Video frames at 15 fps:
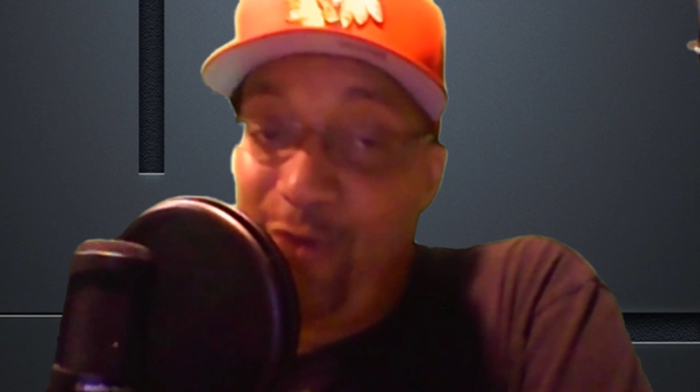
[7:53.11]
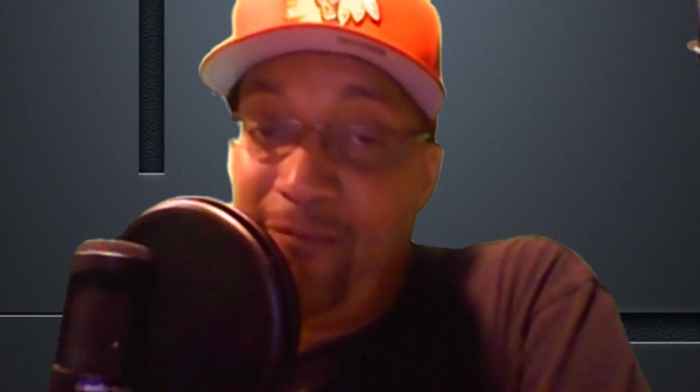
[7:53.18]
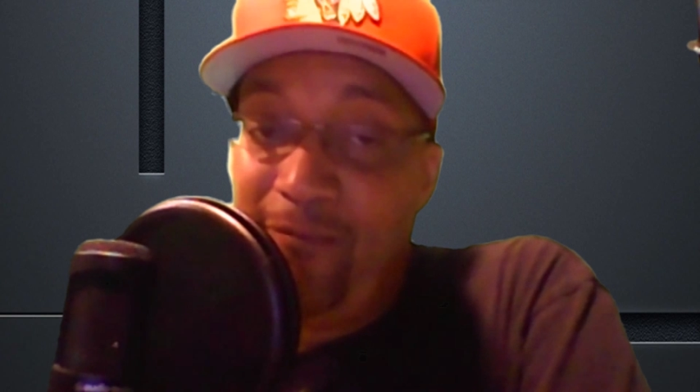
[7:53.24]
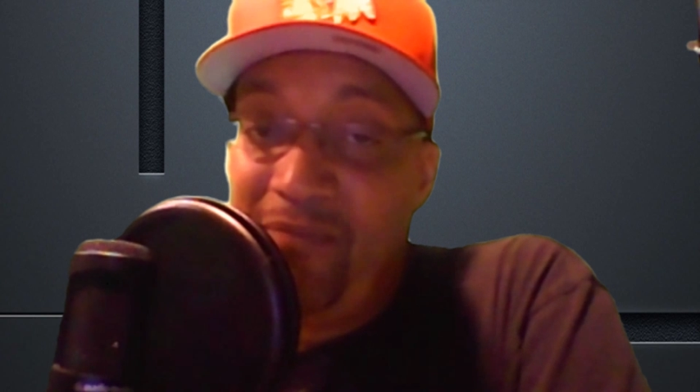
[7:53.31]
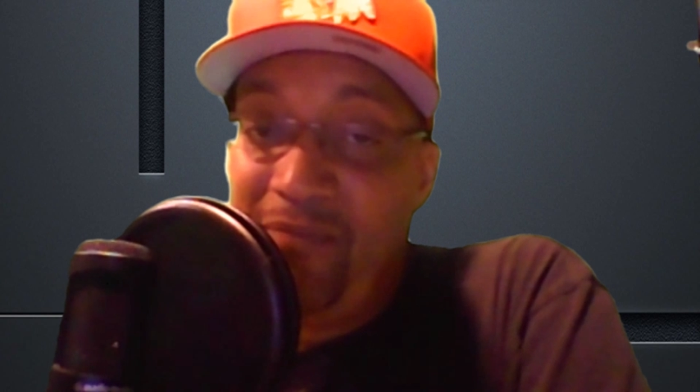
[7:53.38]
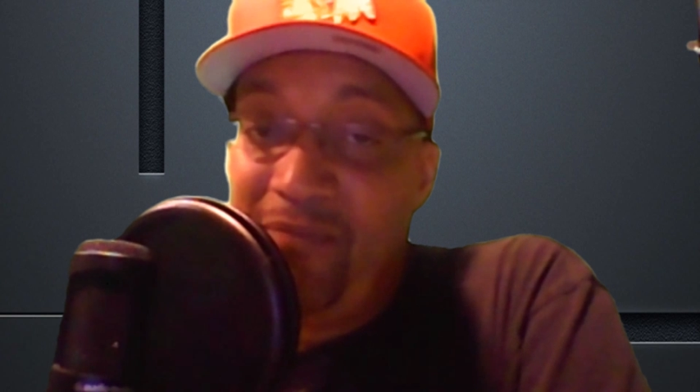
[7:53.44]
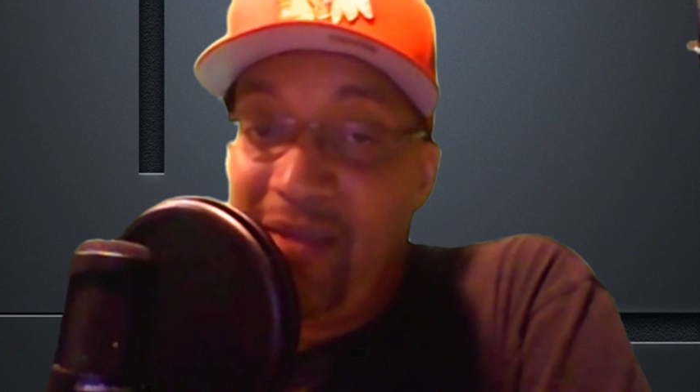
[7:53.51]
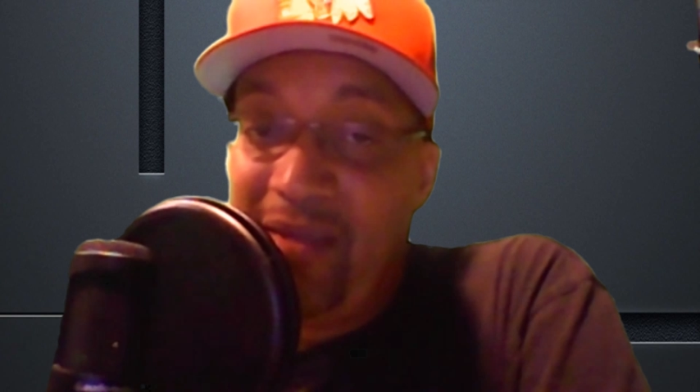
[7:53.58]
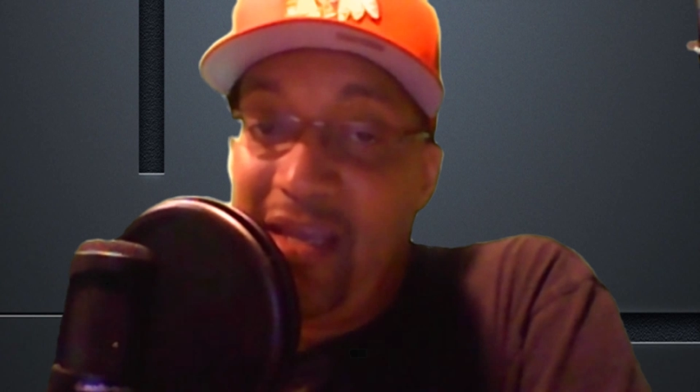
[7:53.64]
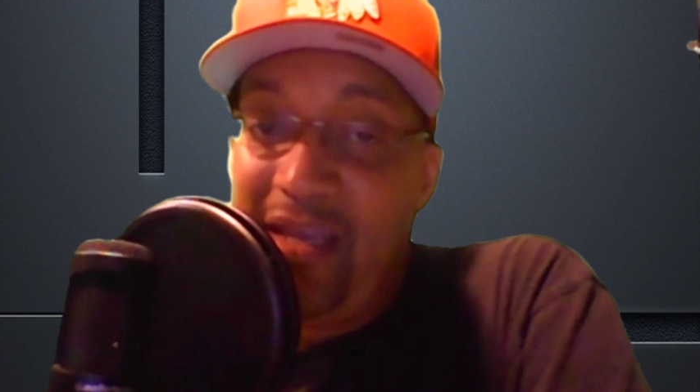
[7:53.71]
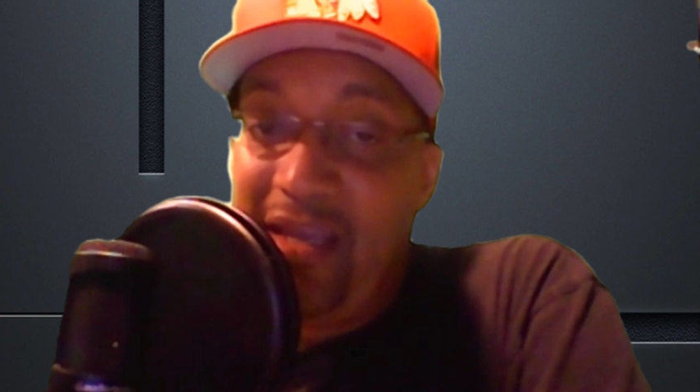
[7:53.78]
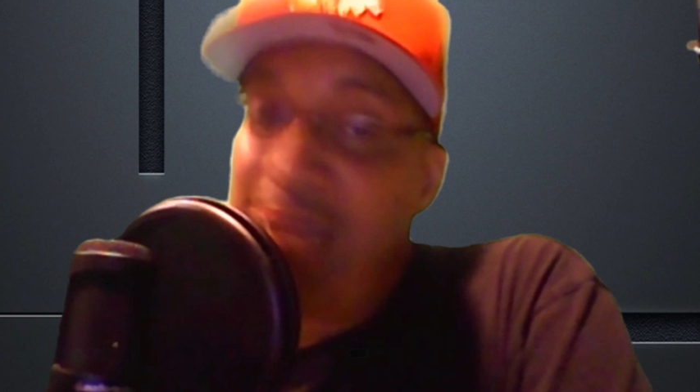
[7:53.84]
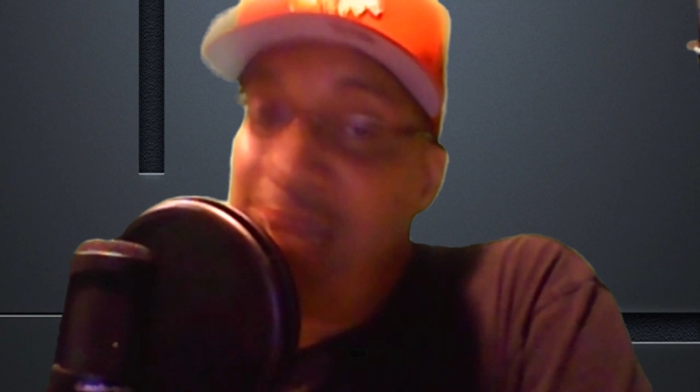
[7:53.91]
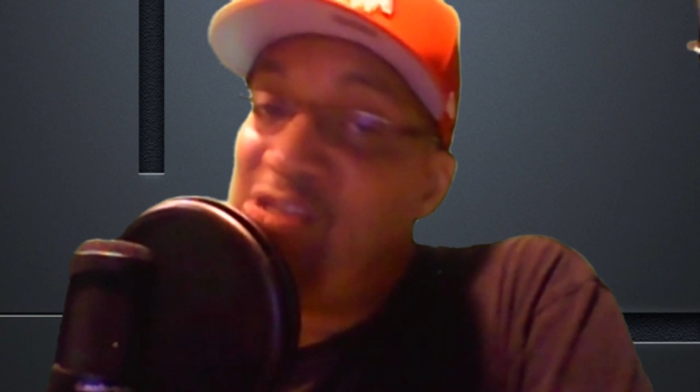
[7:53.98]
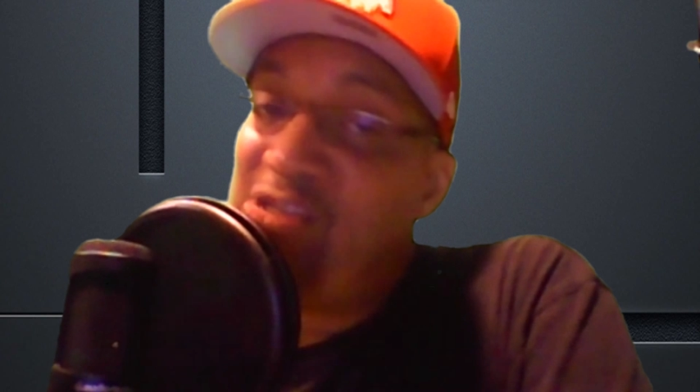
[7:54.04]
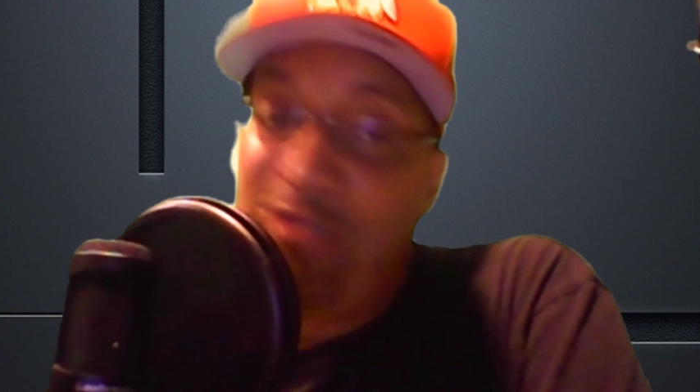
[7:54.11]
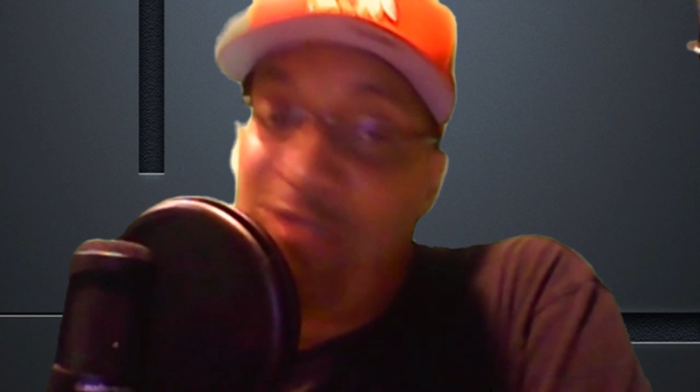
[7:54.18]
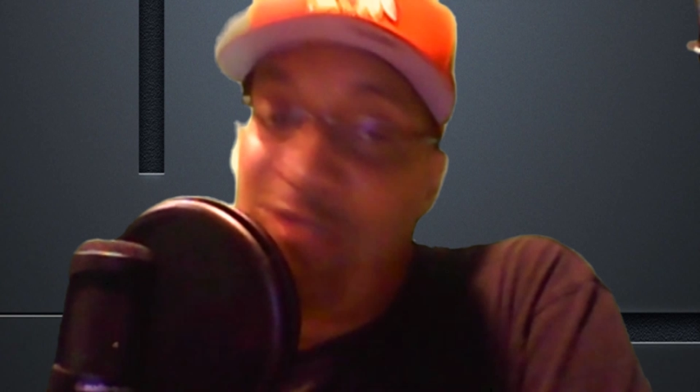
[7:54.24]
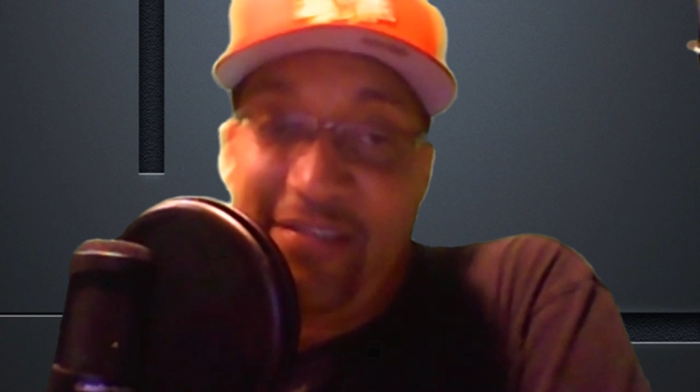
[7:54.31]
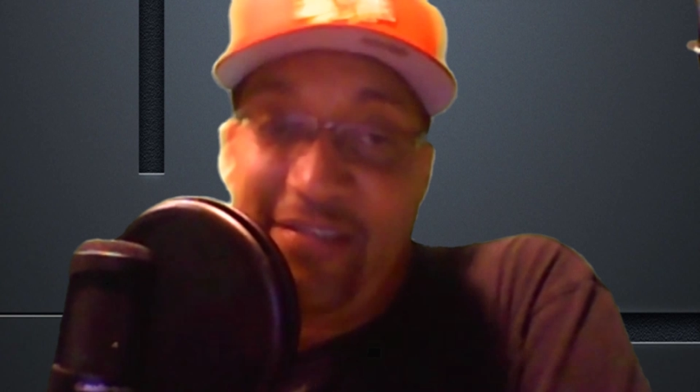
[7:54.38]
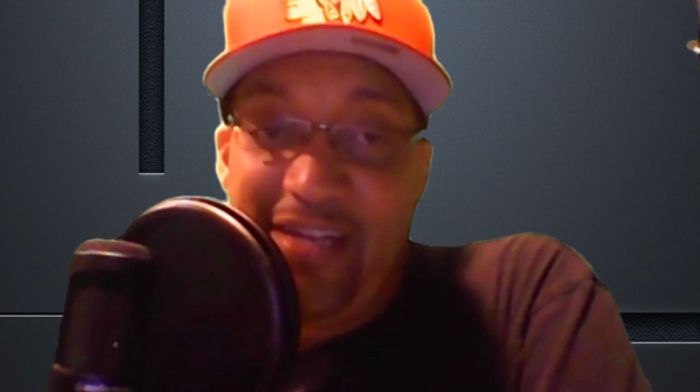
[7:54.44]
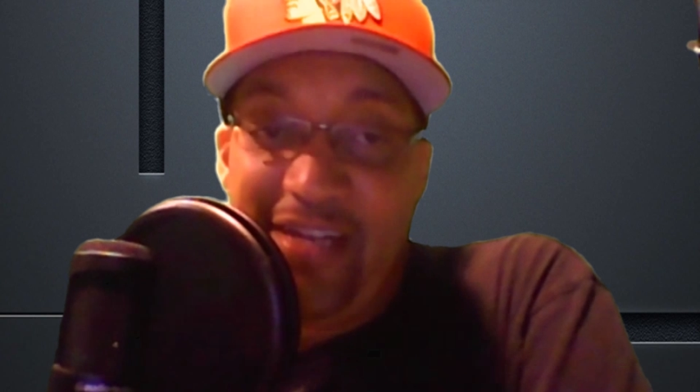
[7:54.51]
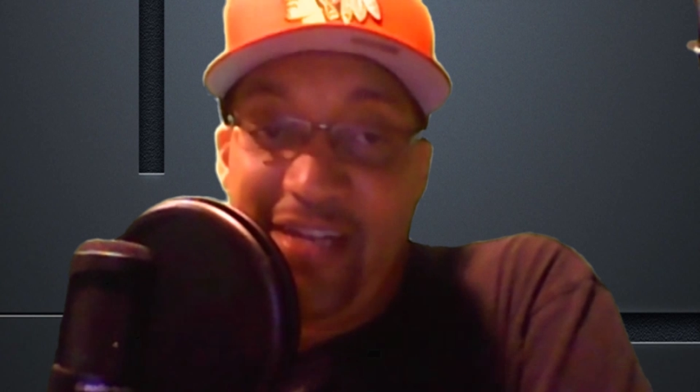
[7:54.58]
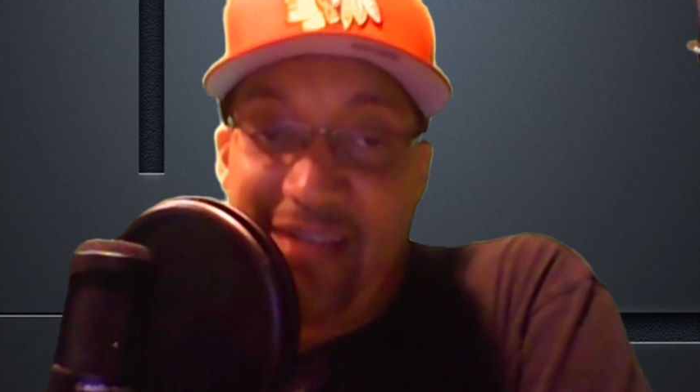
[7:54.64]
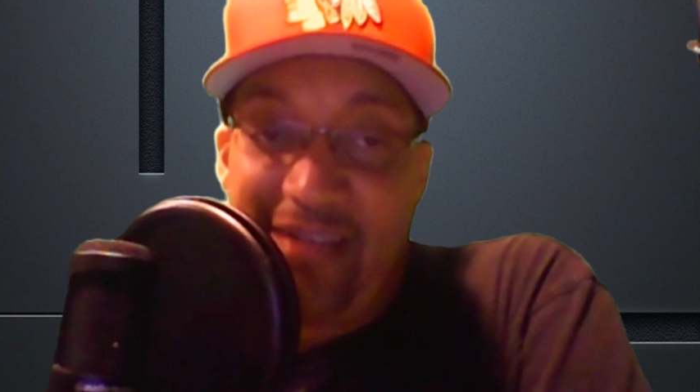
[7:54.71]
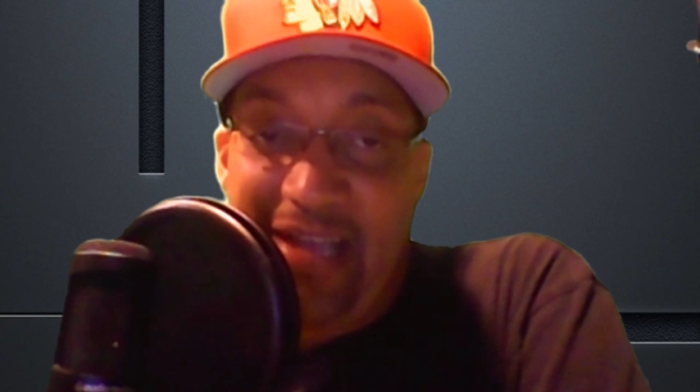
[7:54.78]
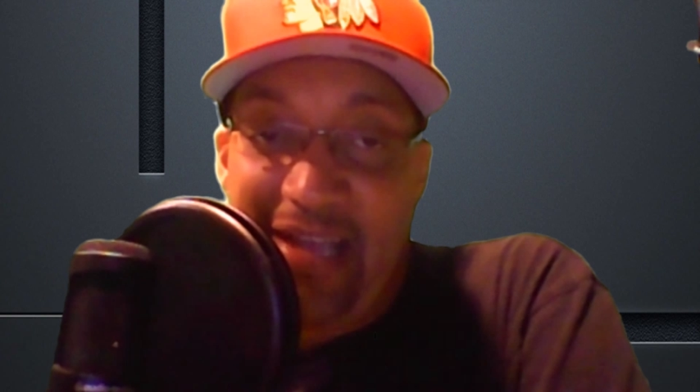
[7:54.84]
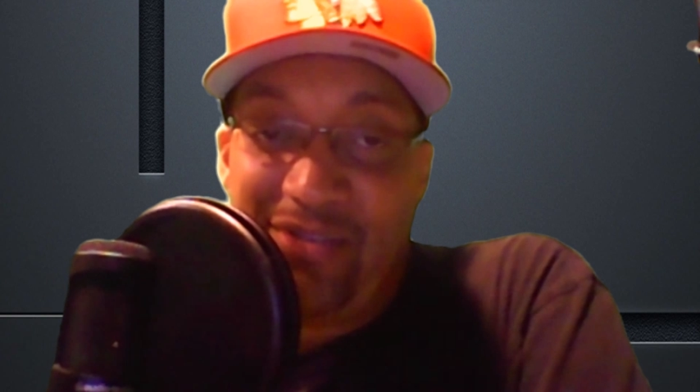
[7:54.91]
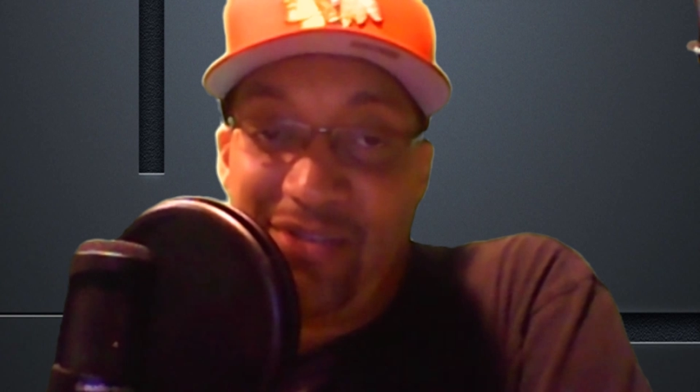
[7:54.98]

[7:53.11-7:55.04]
And I'm just going to leave it at that.